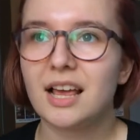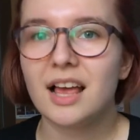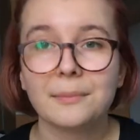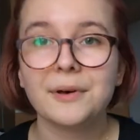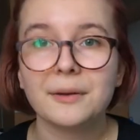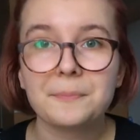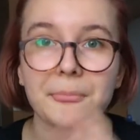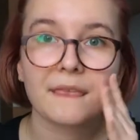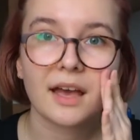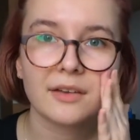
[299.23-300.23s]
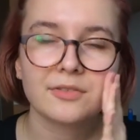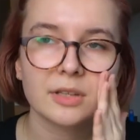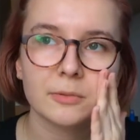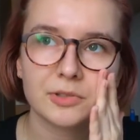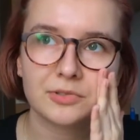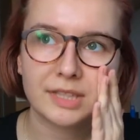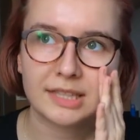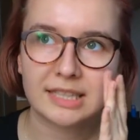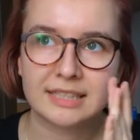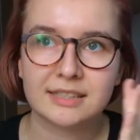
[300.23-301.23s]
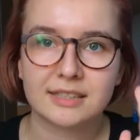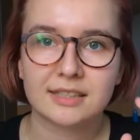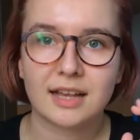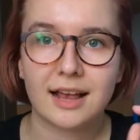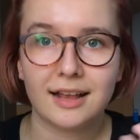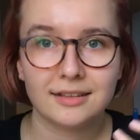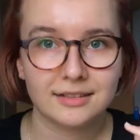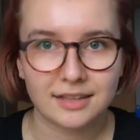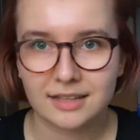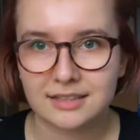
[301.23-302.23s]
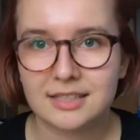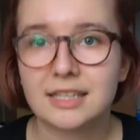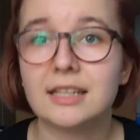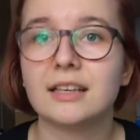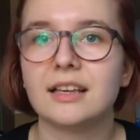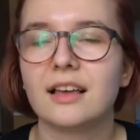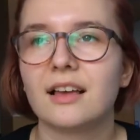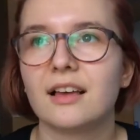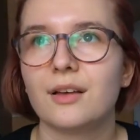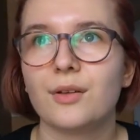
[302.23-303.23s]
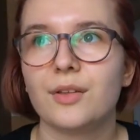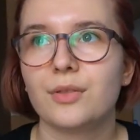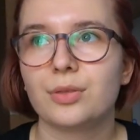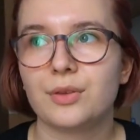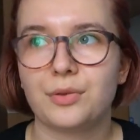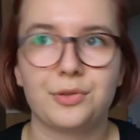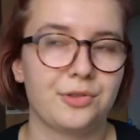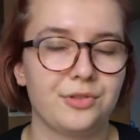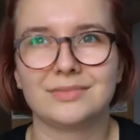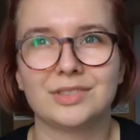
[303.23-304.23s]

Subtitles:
But I really want to read this and again see if the